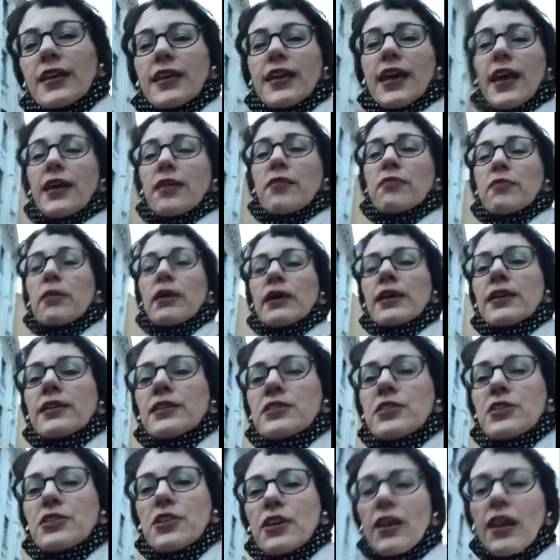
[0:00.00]
came
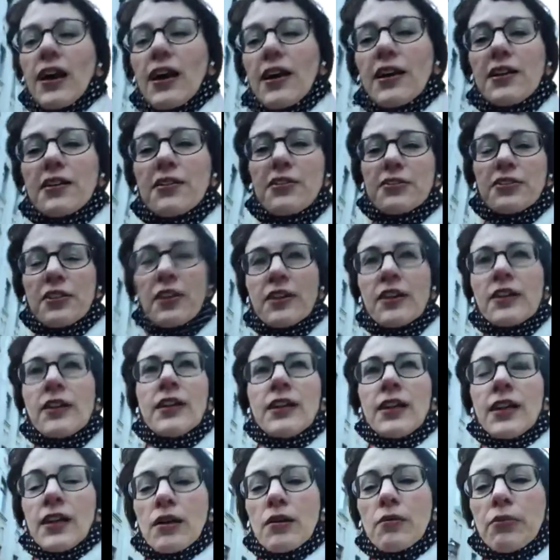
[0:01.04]
into the live,
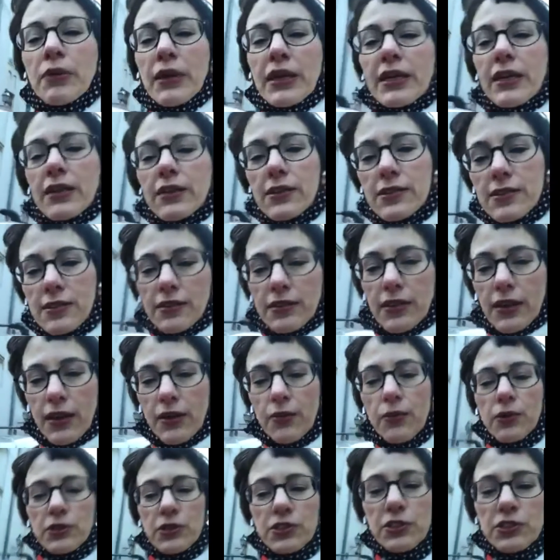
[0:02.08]
because
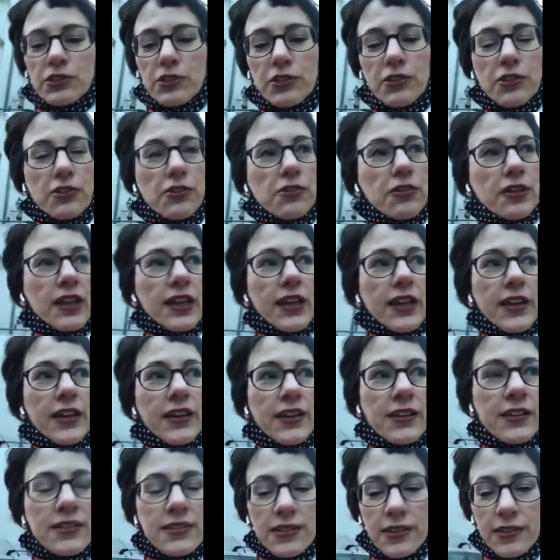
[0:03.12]
I want you to
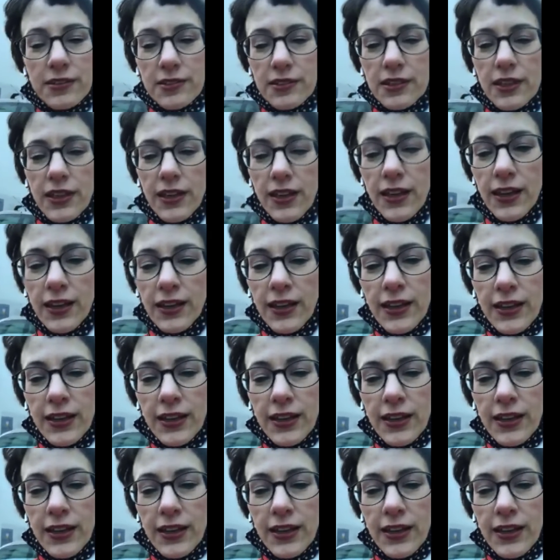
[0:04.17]
really see